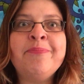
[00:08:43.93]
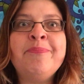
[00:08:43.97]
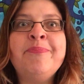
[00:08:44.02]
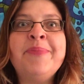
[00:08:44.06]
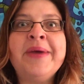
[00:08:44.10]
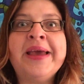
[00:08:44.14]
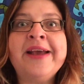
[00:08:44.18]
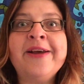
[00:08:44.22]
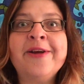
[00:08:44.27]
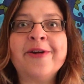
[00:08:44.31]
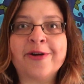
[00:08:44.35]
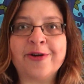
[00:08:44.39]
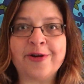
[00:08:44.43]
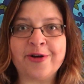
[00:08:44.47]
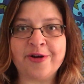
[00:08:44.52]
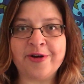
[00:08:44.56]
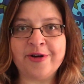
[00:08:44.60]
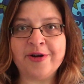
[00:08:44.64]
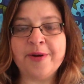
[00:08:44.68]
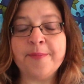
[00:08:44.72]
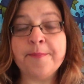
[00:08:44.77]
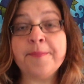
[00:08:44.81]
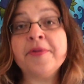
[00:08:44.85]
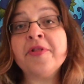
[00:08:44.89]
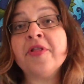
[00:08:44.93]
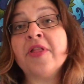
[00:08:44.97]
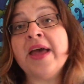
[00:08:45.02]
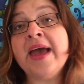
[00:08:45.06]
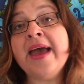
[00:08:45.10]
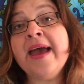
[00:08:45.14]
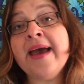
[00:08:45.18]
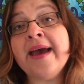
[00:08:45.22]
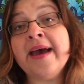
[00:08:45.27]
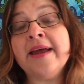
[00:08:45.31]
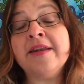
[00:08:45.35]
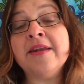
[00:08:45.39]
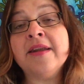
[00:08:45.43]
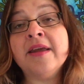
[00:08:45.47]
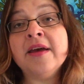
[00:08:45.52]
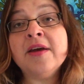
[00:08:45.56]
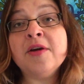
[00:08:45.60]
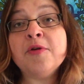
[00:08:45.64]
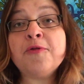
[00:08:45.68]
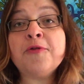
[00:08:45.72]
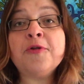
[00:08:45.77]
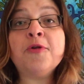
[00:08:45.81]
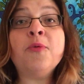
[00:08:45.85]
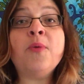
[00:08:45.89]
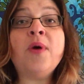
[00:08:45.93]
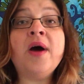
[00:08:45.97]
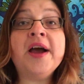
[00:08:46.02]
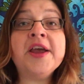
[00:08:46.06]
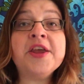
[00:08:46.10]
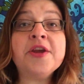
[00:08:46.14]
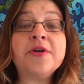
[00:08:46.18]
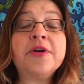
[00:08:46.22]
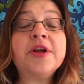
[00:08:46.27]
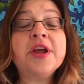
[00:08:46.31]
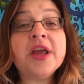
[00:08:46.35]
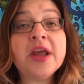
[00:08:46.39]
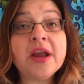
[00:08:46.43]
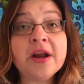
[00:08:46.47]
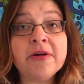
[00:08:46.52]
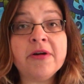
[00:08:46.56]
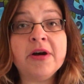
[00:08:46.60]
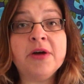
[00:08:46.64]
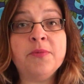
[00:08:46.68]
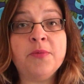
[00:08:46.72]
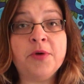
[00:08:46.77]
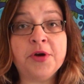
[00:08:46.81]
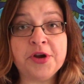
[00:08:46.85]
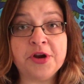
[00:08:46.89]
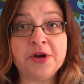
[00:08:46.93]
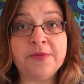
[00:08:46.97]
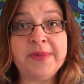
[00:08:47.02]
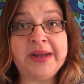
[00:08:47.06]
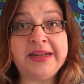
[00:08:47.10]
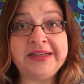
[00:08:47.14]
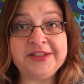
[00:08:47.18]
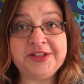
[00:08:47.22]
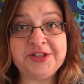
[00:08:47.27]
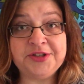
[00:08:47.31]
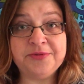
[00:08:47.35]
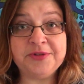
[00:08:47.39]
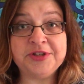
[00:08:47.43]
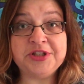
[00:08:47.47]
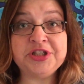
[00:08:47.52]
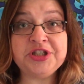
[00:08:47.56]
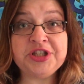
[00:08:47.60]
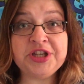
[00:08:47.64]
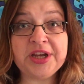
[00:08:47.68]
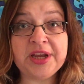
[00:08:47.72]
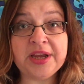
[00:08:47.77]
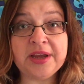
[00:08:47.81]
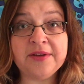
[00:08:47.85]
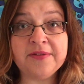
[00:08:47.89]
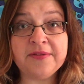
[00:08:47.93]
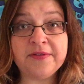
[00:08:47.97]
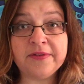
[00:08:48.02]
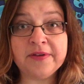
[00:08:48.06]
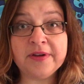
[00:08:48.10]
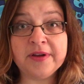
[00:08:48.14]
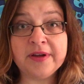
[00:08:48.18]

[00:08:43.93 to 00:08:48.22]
bigger plan for why you're here and what you're meant to achieve?